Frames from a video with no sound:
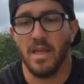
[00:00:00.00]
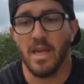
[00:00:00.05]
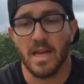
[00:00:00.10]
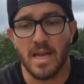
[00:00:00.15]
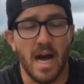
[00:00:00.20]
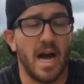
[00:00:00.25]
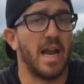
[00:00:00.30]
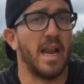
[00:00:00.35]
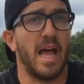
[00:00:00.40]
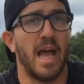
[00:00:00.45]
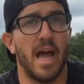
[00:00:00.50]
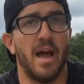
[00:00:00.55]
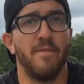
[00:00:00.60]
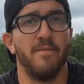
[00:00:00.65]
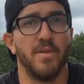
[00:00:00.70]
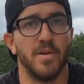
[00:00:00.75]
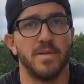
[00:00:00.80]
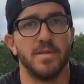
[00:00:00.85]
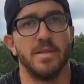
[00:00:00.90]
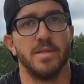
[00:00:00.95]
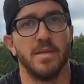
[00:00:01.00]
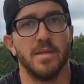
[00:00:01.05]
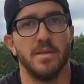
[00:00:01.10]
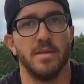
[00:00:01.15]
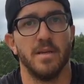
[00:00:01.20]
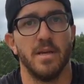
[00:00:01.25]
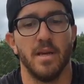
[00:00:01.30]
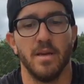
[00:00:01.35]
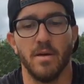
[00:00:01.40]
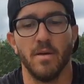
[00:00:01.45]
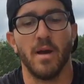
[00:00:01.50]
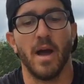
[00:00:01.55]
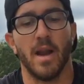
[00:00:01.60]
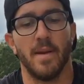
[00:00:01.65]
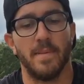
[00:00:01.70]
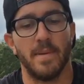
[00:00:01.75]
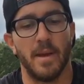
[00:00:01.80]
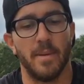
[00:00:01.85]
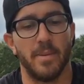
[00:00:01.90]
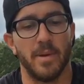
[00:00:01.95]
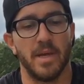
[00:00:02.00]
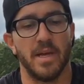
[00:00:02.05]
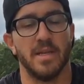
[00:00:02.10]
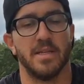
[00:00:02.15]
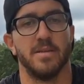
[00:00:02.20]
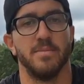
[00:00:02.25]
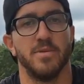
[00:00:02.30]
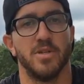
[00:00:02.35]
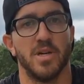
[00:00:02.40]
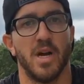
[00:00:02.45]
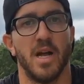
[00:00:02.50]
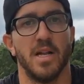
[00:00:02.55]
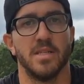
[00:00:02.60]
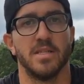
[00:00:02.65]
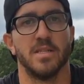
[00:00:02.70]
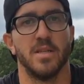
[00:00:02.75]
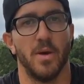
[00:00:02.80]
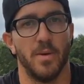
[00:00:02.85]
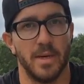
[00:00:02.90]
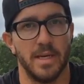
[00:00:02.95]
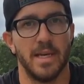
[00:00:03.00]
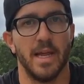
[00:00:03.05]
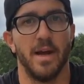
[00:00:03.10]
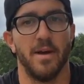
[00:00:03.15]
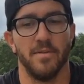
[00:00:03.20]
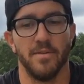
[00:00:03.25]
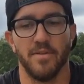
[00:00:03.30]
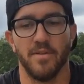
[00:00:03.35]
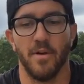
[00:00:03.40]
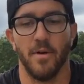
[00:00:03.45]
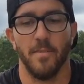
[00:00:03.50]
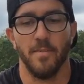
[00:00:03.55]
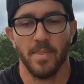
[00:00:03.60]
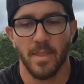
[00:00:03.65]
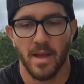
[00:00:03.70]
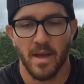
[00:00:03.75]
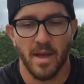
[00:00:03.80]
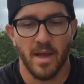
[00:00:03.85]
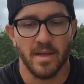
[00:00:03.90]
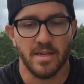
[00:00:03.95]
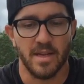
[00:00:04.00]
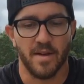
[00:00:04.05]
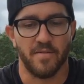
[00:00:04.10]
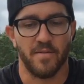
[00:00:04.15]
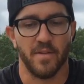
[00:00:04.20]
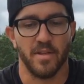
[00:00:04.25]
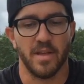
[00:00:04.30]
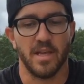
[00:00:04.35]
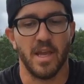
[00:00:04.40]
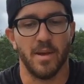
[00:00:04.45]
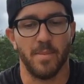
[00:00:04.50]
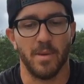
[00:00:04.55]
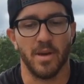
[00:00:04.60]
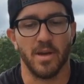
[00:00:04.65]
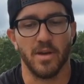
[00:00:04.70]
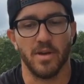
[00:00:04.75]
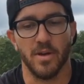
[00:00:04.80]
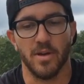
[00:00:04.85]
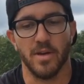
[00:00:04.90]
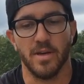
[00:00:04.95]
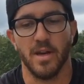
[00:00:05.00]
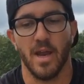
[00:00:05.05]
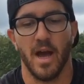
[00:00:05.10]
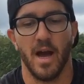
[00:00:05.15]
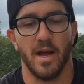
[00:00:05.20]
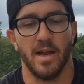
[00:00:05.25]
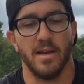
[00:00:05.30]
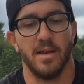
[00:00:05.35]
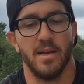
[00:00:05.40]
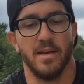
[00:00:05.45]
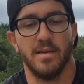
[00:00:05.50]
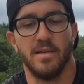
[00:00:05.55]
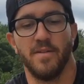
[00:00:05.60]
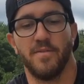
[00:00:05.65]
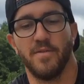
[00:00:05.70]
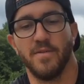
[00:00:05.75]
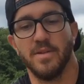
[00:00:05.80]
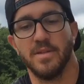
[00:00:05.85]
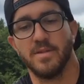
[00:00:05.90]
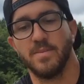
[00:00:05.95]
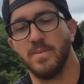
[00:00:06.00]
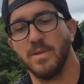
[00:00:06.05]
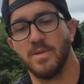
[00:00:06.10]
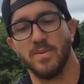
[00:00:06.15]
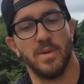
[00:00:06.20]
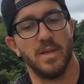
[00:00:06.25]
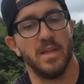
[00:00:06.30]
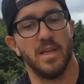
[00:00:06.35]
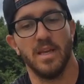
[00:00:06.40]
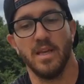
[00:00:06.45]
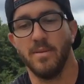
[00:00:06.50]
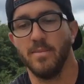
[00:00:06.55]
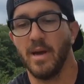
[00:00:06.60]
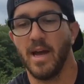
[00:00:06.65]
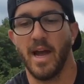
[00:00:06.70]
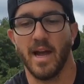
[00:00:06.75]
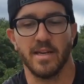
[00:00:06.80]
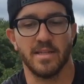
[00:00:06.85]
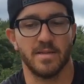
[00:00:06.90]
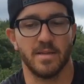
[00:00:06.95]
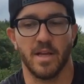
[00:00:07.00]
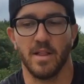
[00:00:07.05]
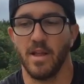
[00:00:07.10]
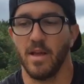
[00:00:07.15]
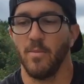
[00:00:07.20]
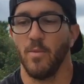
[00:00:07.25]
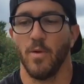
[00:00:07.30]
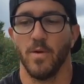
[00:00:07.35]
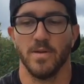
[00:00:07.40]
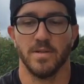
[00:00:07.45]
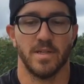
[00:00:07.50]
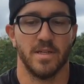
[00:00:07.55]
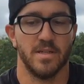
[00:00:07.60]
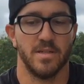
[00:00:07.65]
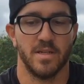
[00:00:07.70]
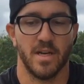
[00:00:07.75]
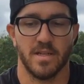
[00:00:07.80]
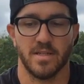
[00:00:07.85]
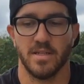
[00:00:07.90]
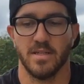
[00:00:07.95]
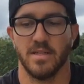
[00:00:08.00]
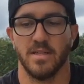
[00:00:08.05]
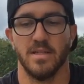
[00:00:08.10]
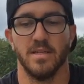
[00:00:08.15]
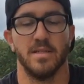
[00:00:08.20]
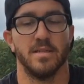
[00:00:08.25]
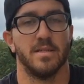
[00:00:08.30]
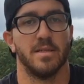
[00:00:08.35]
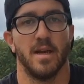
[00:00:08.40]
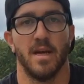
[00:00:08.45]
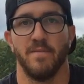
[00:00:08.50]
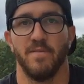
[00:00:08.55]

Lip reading: You gotta have versatility and you gotta be able to hit some shots slowing down. So definitely keeping a good difference between the Emacs, Claymores, and Justices.